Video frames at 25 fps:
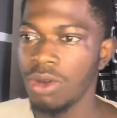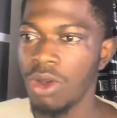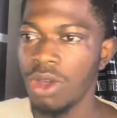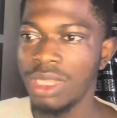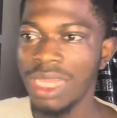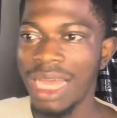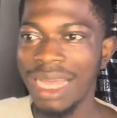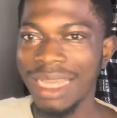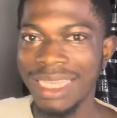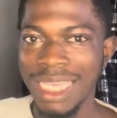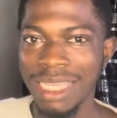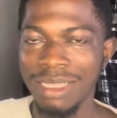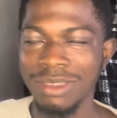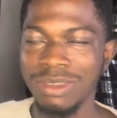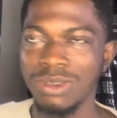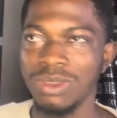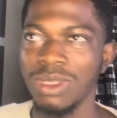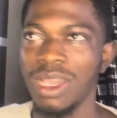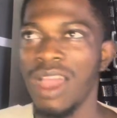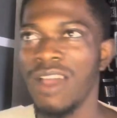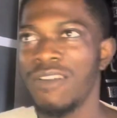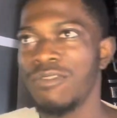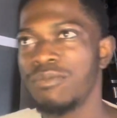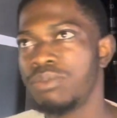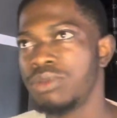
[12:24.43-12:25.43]
Other games, we
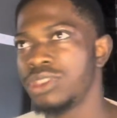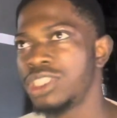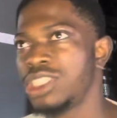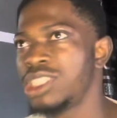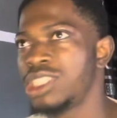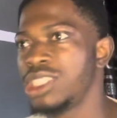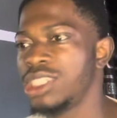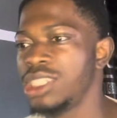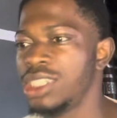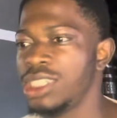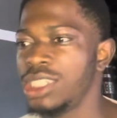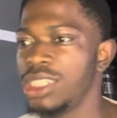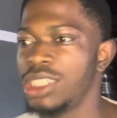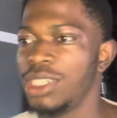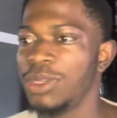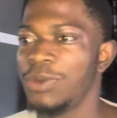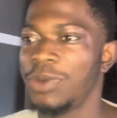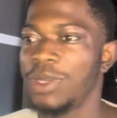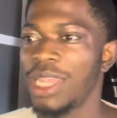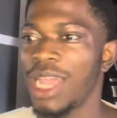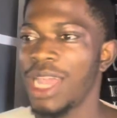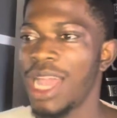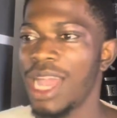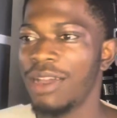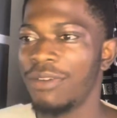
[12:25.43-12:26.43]
have Bushi,
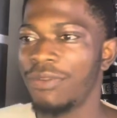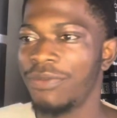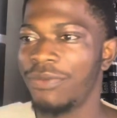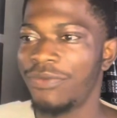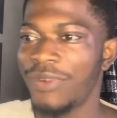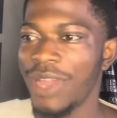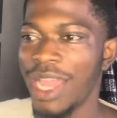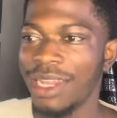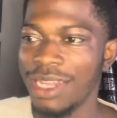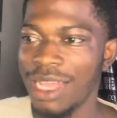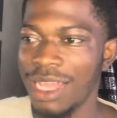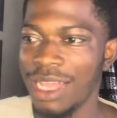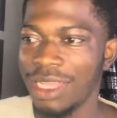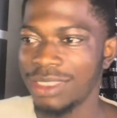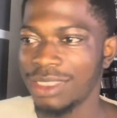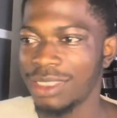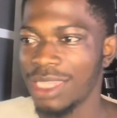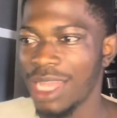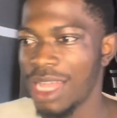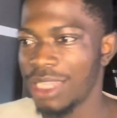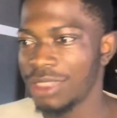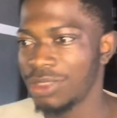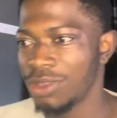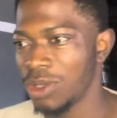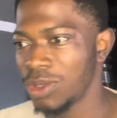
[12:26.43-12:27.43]
we have Final
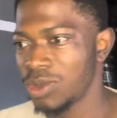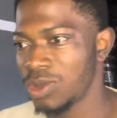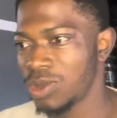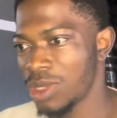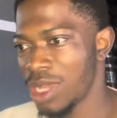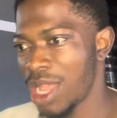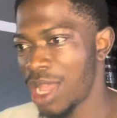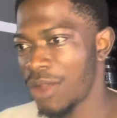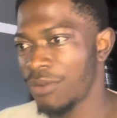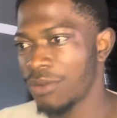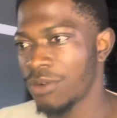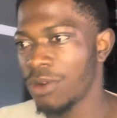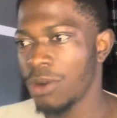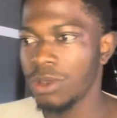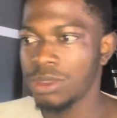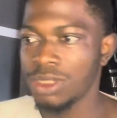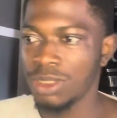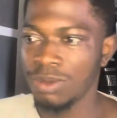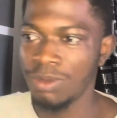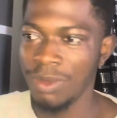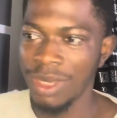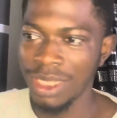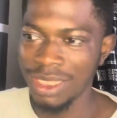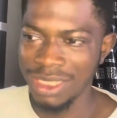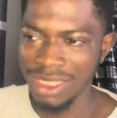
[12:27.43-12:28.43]
Status, we have
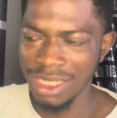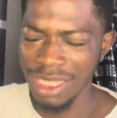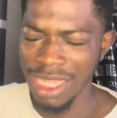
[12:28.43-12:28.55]
Cosmic